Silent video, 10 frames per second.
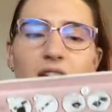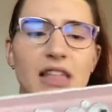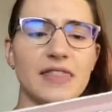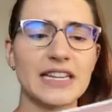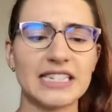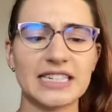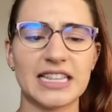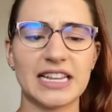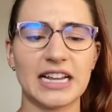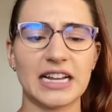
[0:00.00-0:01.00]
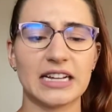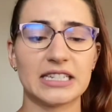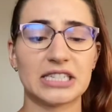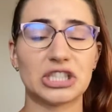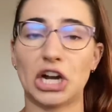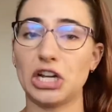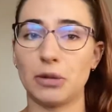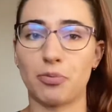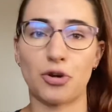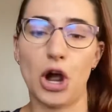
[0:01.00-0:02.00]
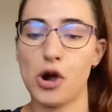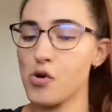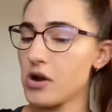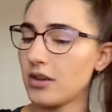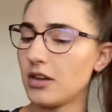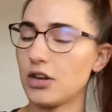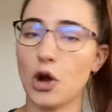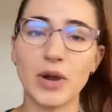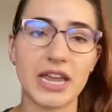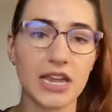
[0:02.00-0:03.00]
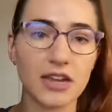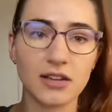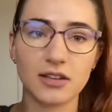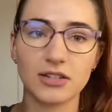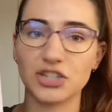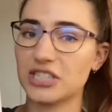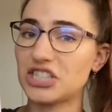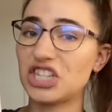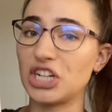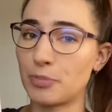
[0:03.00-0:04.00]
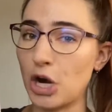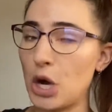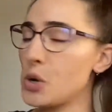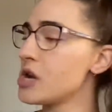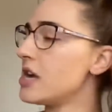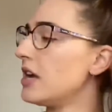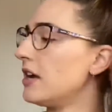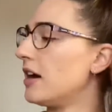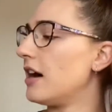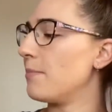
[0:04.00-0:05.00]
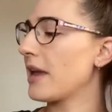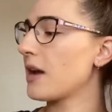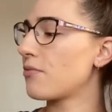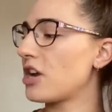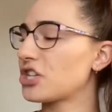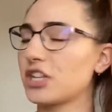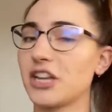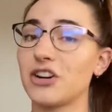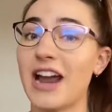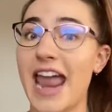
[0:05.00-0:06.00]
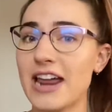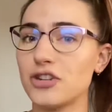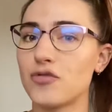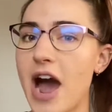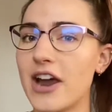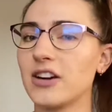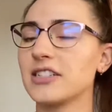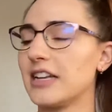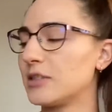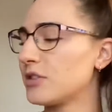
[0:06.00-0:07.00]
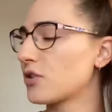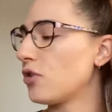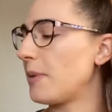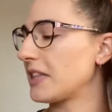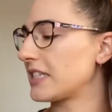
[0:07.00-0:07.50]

this is the StylPro, no E, just StylPro, Makeup Brush Cleaner and Dryer. So that's what's cool about this